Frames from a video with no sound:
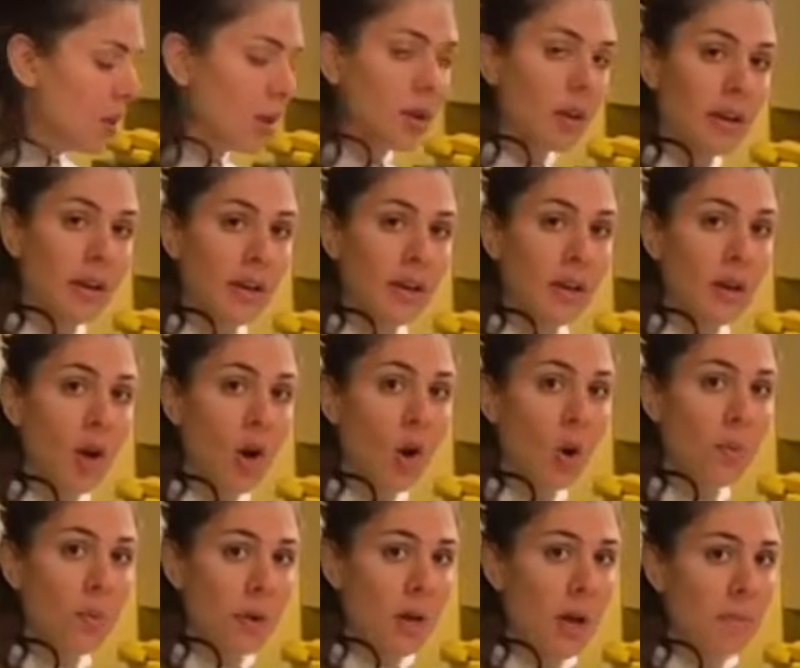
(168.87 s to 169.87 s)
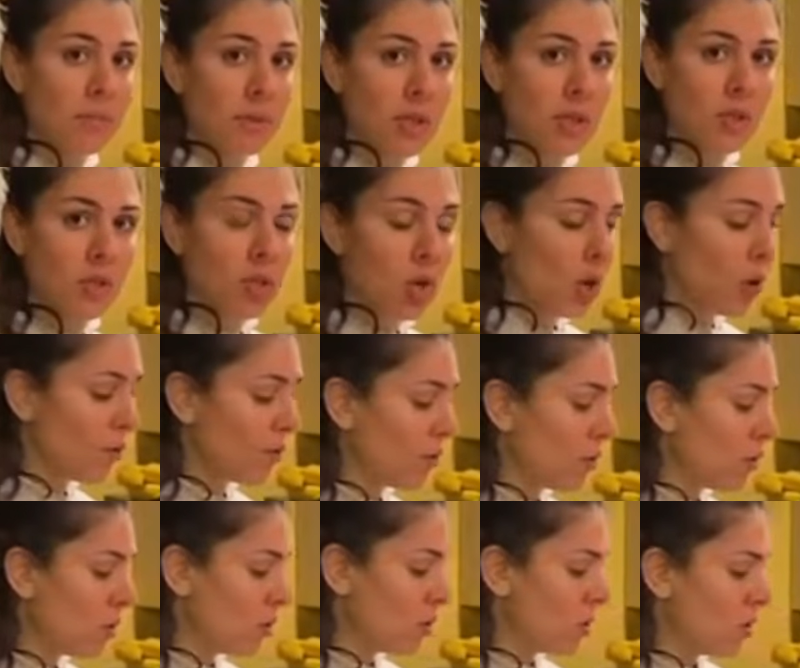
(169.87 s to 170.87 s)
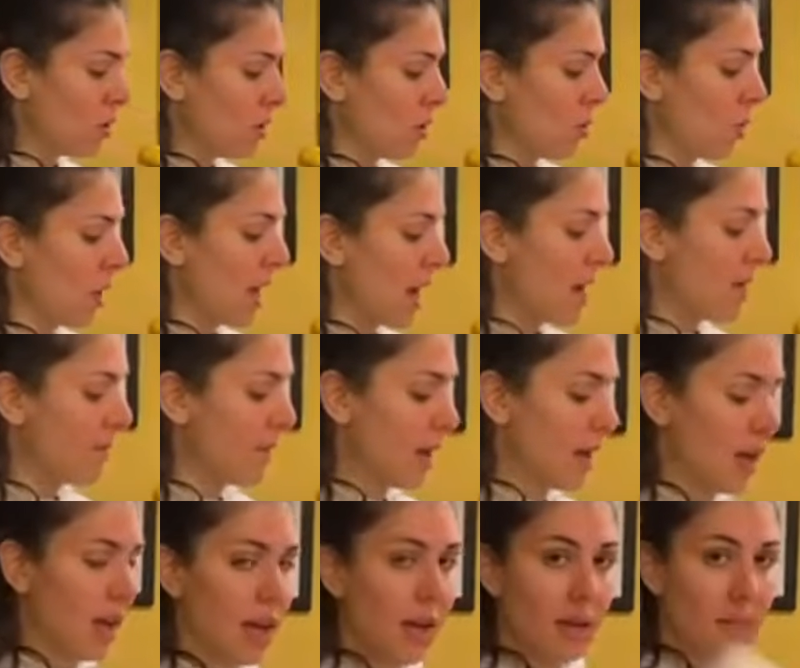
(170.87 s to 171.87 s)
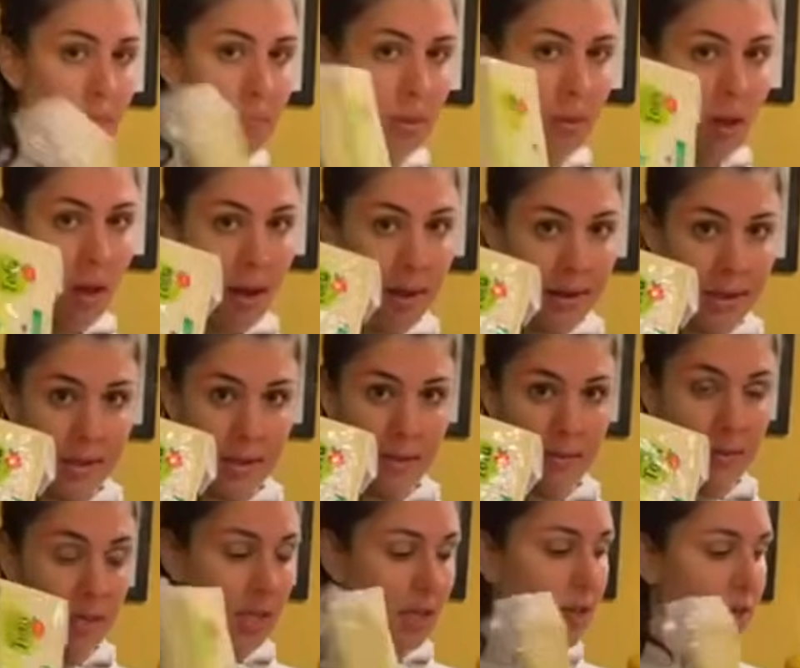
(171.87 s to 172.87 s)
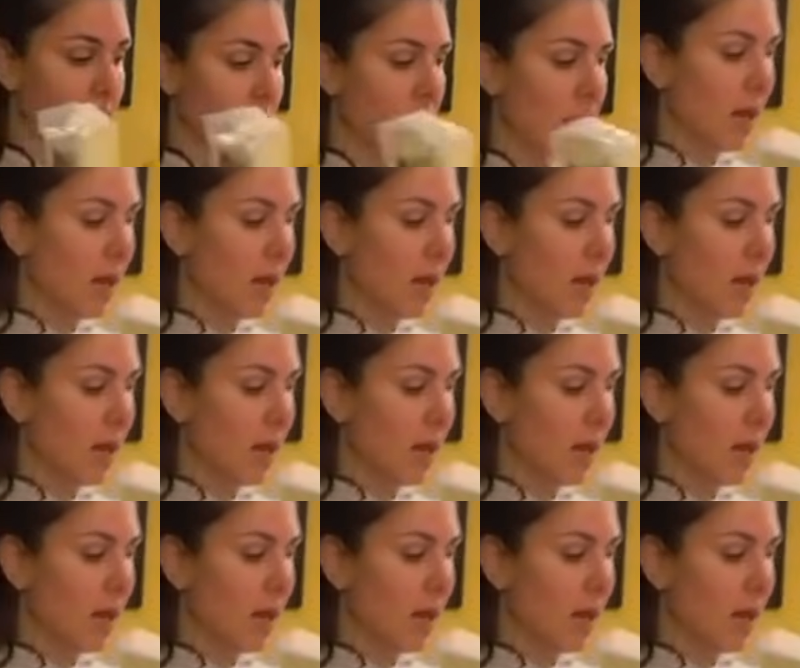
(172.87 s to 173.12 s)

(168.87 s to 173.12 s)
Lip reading: going to open up these tofus. We have 8 blocks of these.